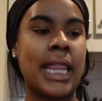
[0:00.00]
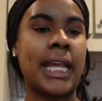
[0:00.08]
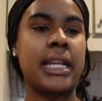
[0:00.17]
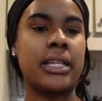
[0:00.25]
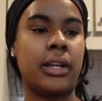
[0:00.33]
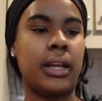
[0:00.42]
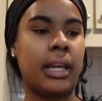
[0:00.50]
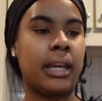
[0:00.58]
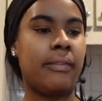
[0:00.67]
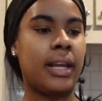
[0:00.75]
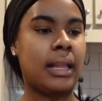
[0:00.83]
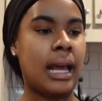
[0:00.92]
think it's gonna
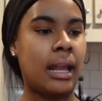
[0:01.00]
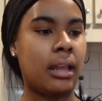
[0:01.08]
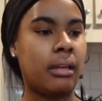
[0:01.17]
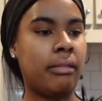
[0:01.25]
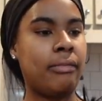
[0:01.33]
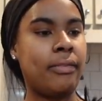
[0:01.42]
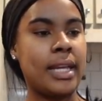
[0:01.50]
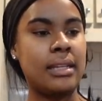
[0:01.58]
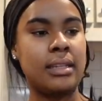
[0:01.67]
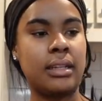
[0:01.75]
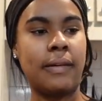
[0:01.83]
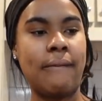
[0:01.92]
give it like the
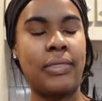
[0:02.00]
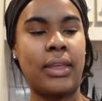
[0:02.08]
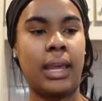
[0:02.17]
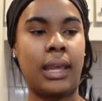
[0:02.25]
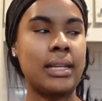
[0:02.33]
festive thing,